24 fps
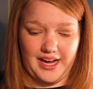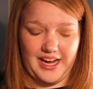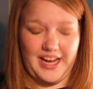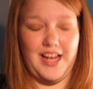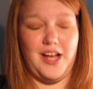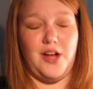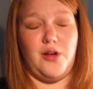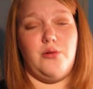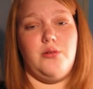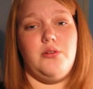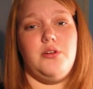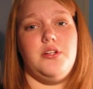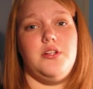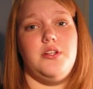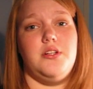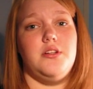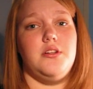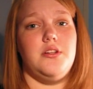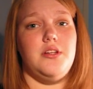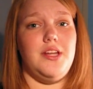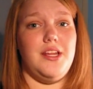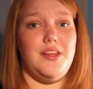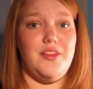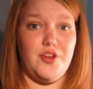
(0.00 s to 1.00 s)
out
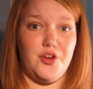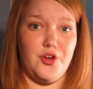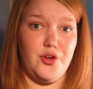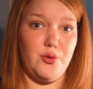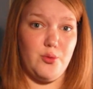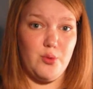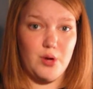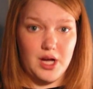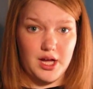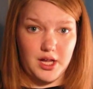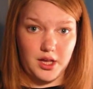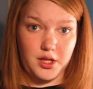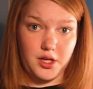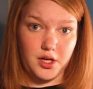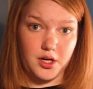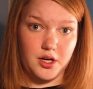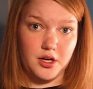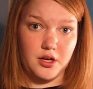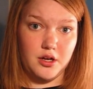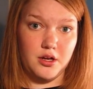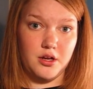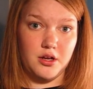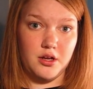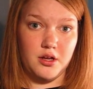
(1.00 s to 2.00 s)
in the new
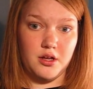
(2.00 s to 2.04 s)
color.